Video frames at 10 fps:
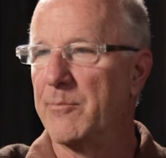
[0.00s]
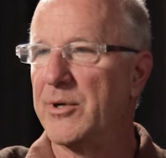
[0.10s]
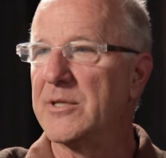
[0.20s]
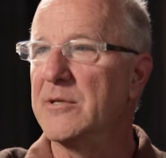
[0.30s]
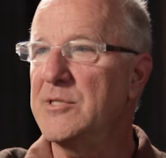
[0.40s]

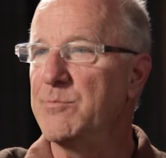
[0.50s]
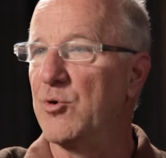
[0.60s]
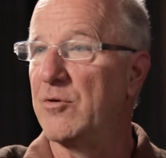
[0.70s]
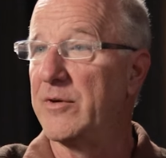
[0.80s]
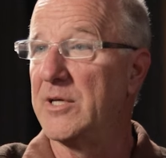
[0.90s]
But this
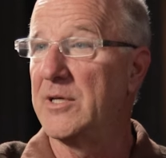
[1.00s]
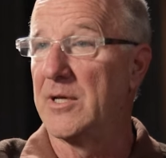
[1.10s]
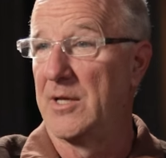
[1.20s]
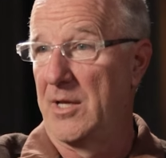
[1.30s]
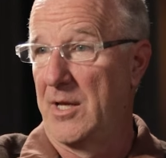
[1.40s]
movie
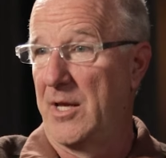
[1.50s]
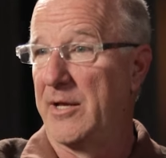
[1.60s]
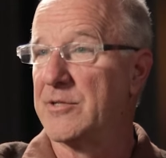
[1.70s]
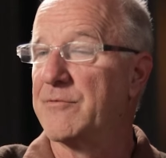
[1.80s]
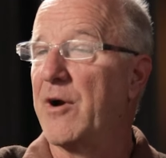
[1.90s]

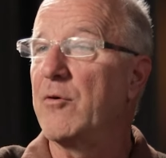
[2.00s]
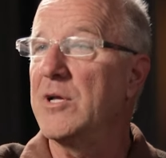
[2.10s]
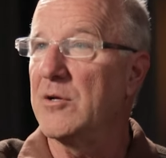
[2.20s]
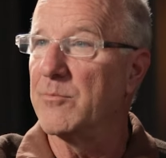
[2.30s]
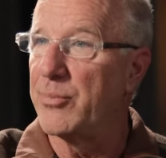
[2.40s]
is
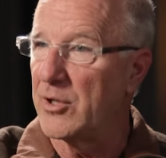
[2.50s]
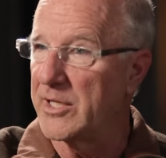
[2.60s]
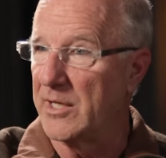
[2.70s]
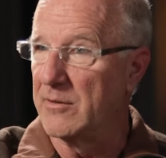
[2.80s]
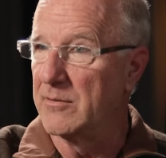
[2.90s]
very complete.